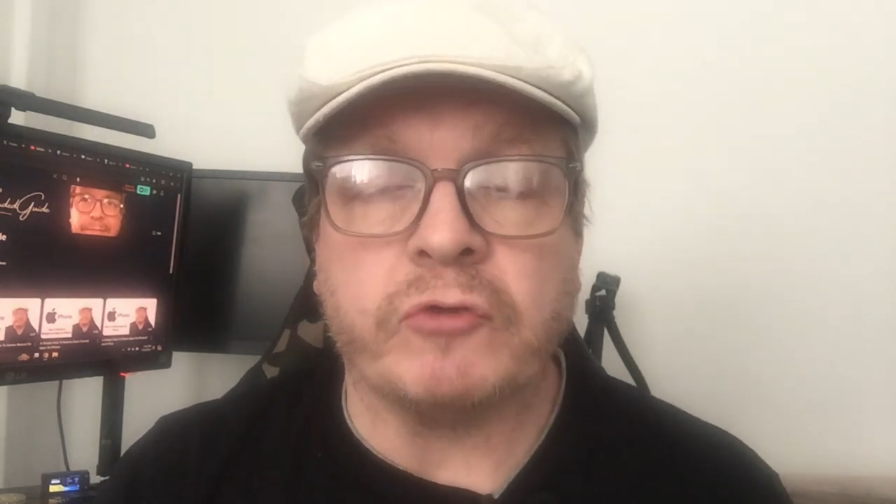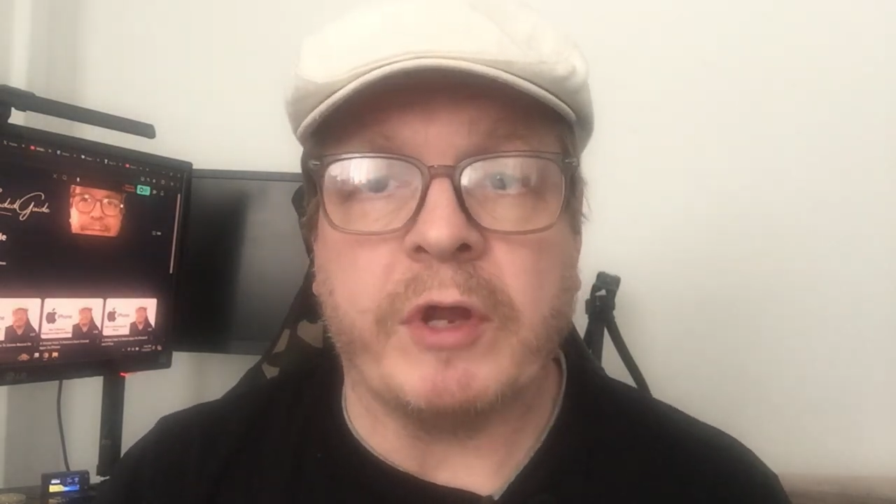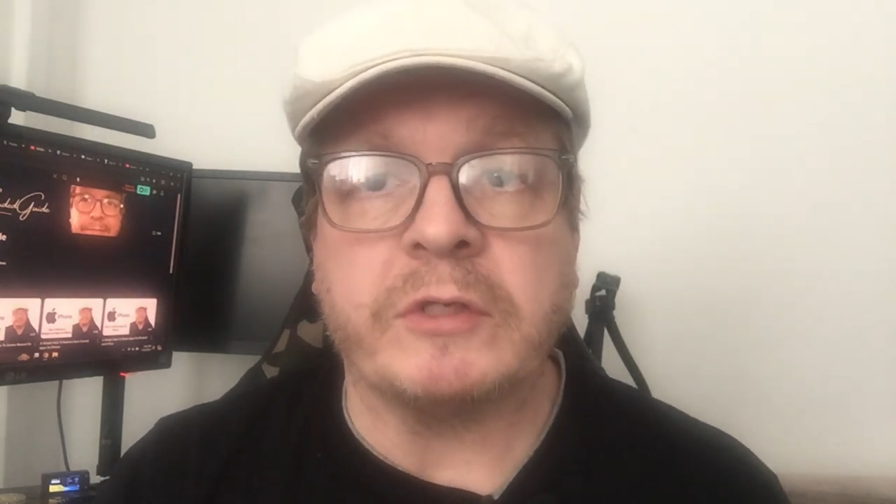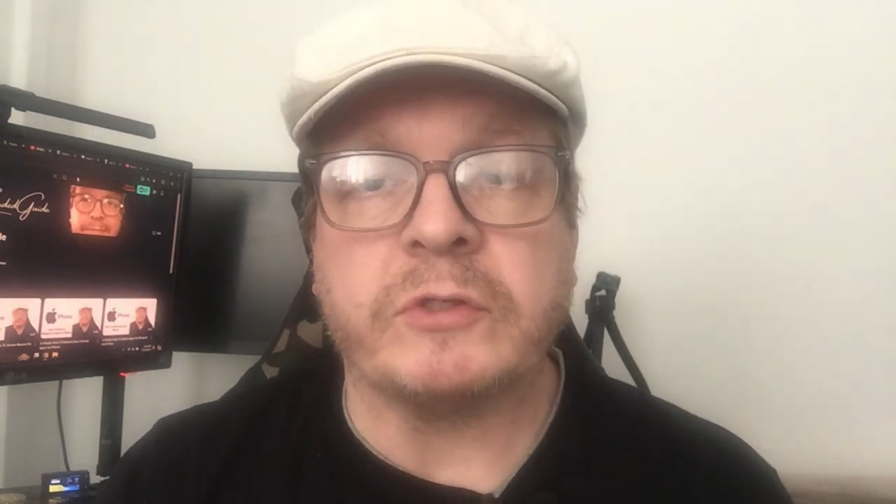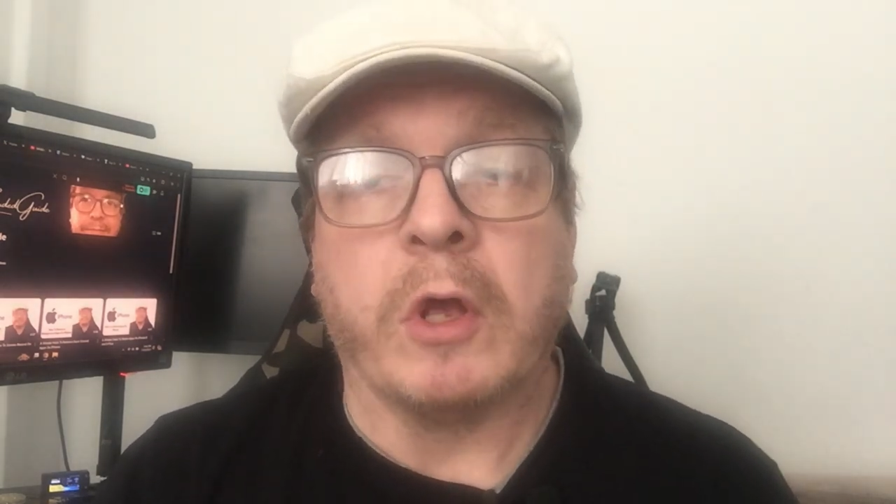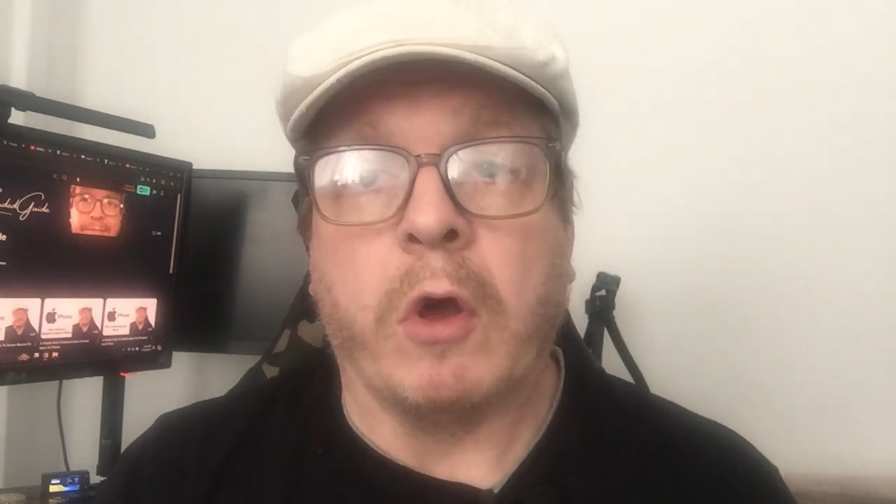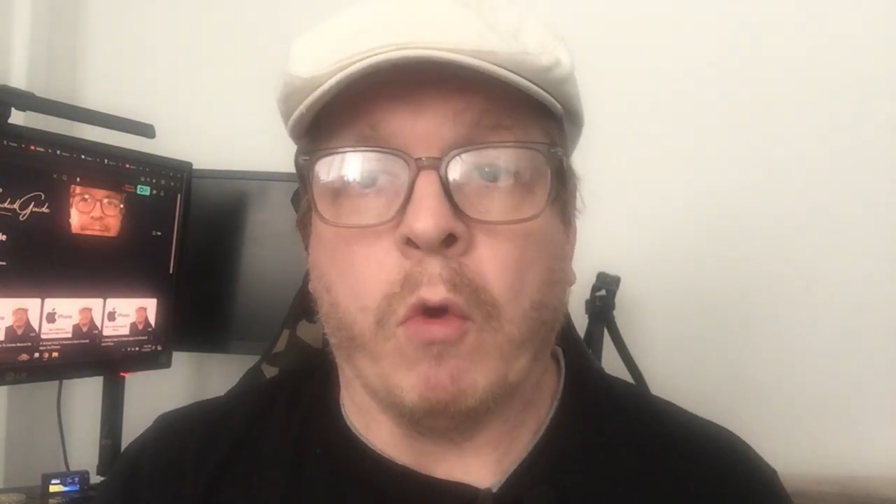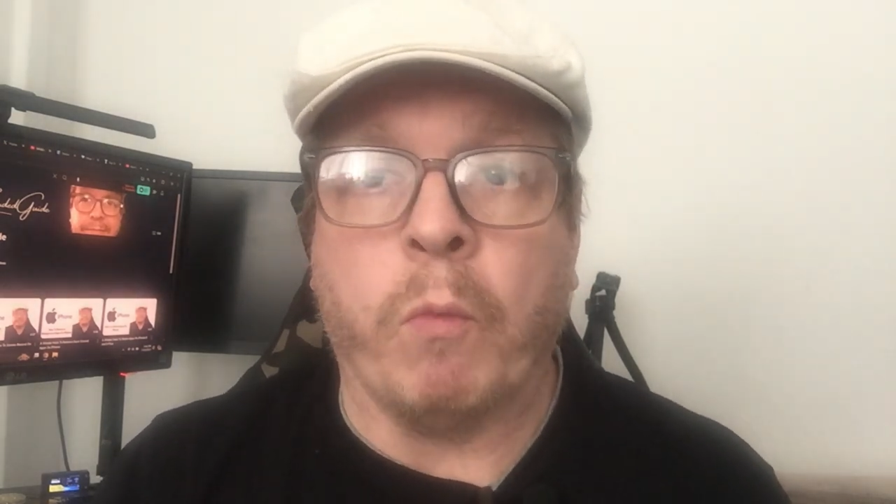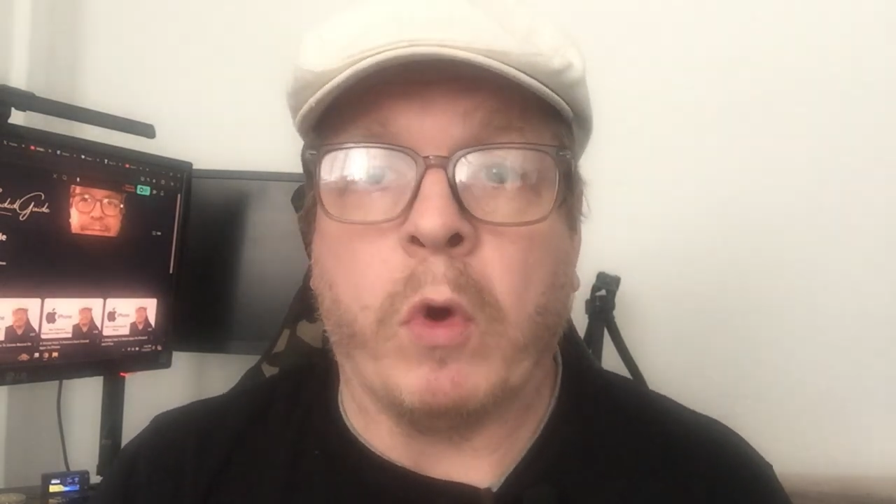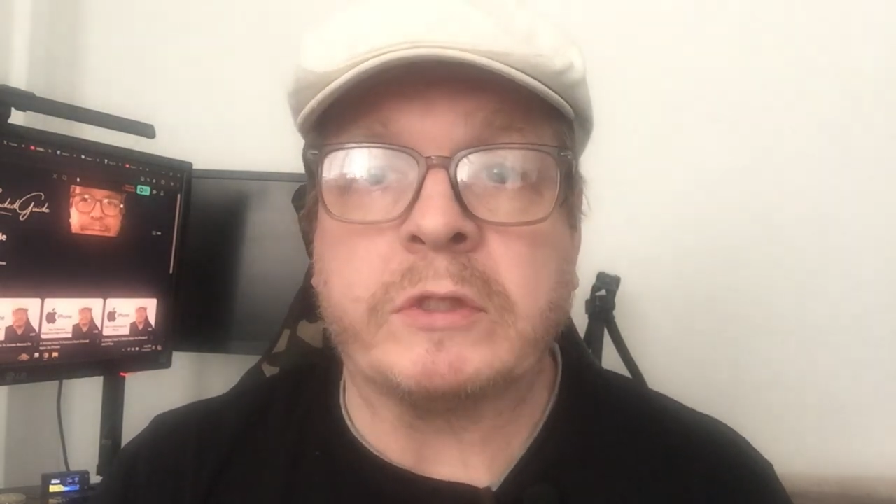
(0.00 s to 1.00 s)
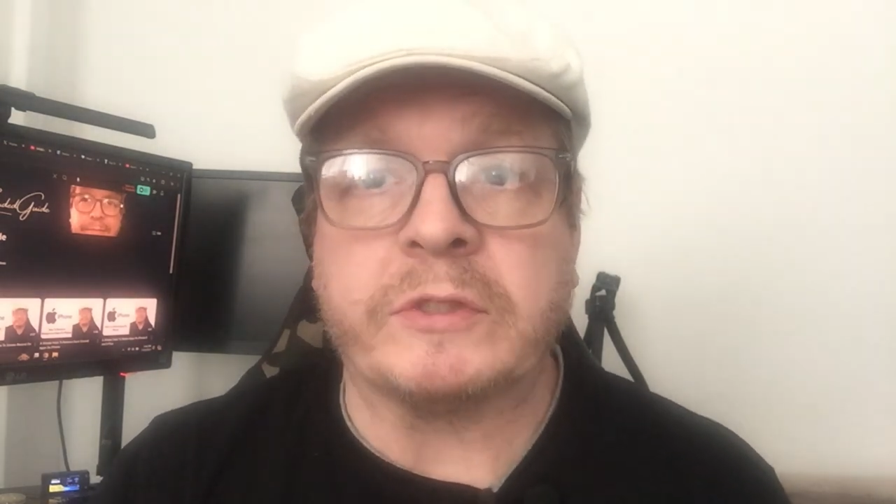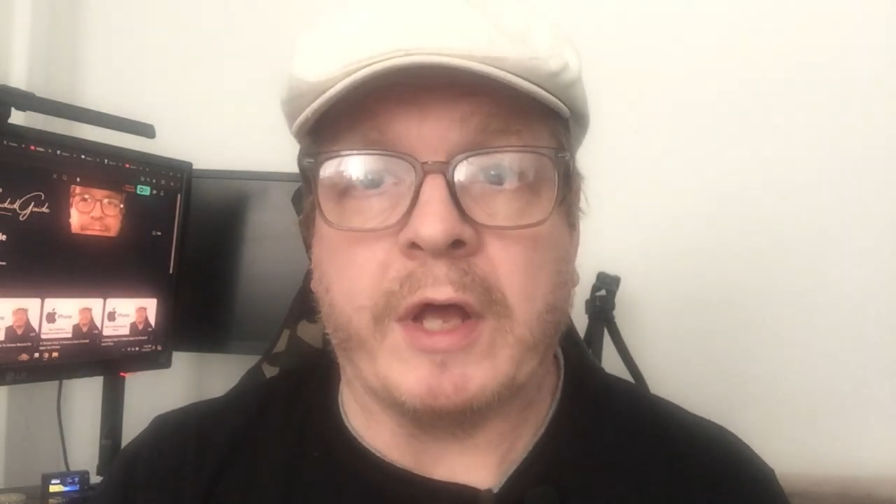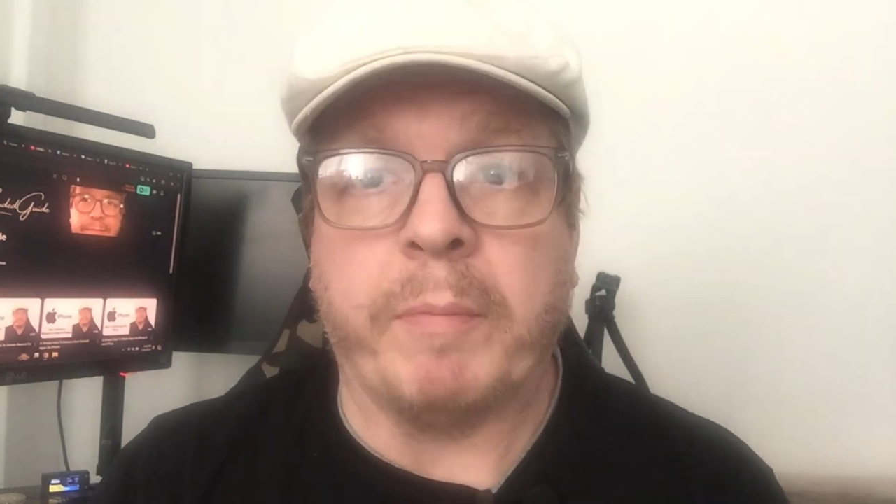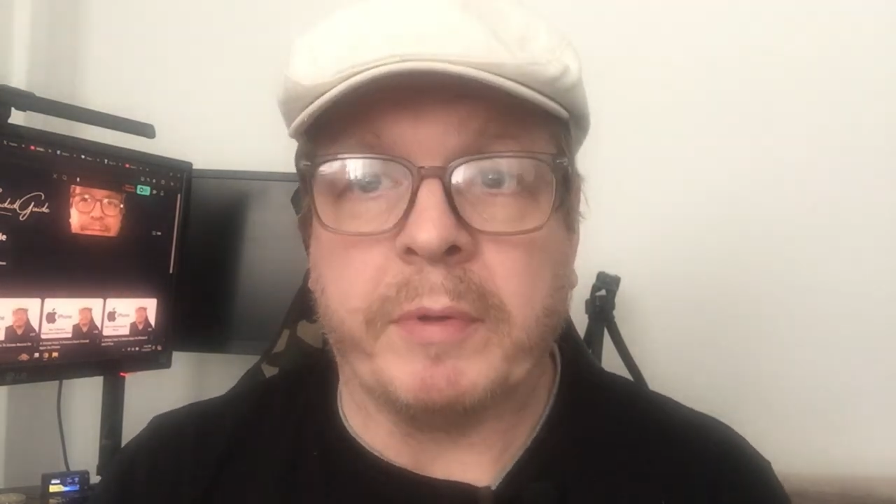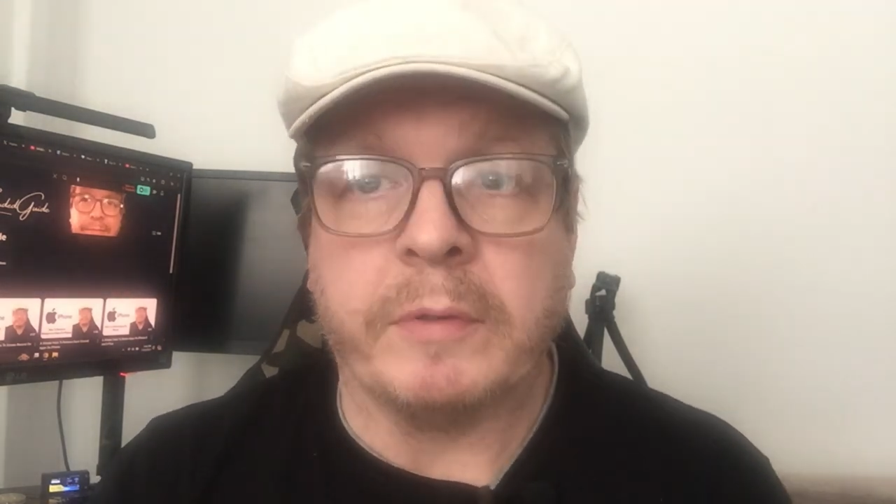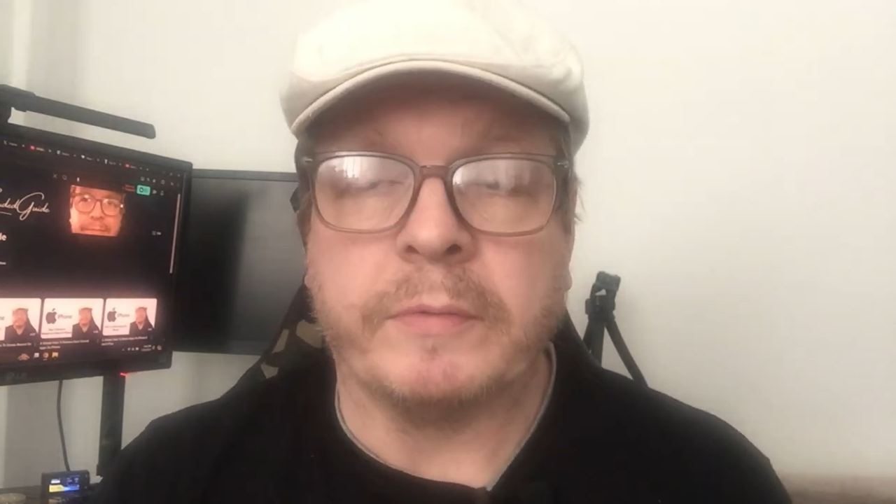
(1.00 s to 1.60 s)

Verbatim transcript: address on WhatsApp.